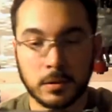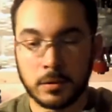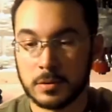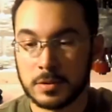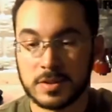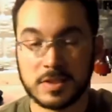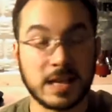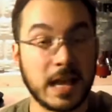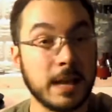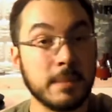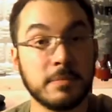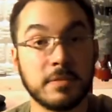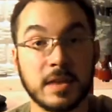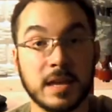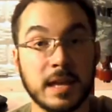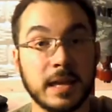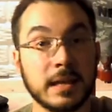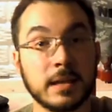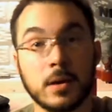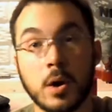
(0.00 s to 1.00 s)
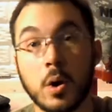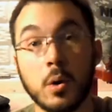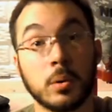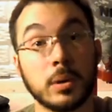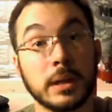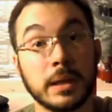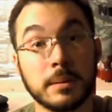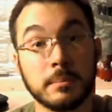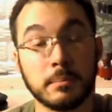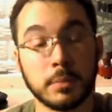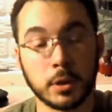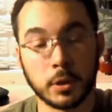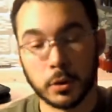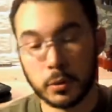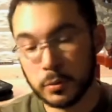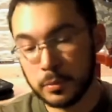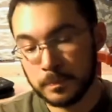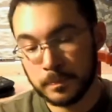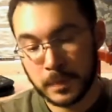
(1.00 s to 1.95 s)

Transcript: same thing, only in blue.